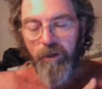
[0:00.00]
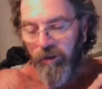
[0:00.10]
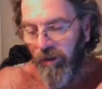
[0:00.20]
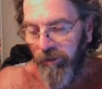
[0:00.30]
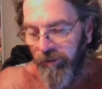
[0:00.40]

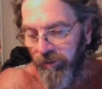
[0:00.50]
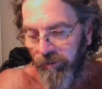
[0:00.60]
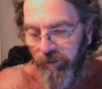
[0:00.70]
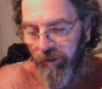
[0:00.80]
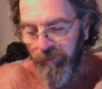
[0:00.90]
calling
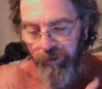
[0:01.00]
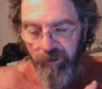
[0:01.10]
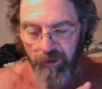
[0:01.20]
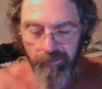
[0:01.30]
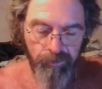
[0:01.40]
your
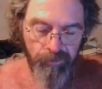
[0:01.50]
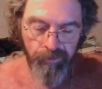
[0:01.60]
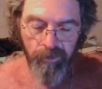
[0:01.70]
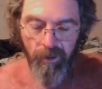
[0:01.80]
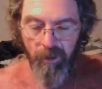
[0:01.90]
government
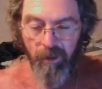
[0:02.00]
office.